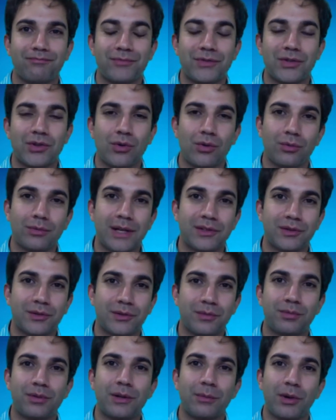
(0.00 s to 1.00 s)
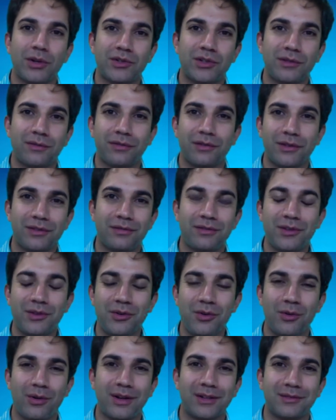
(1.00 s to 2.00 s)
So that's pretty much it for this
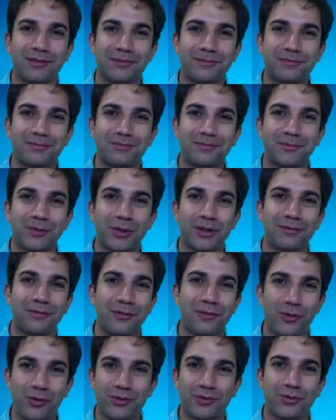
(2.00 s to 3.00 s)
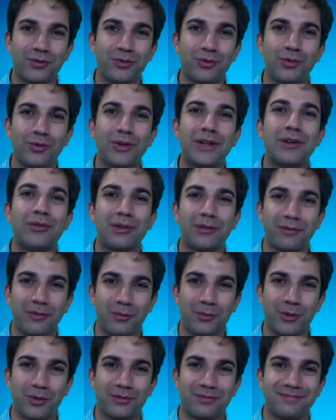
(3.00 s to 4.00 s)
video, and looking forward to hearing
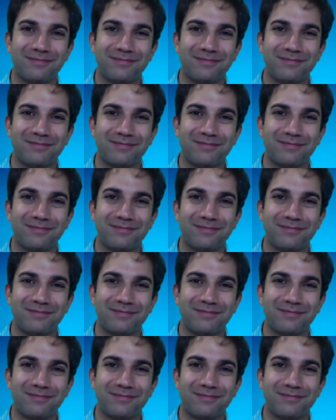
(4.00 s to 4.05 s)
from you.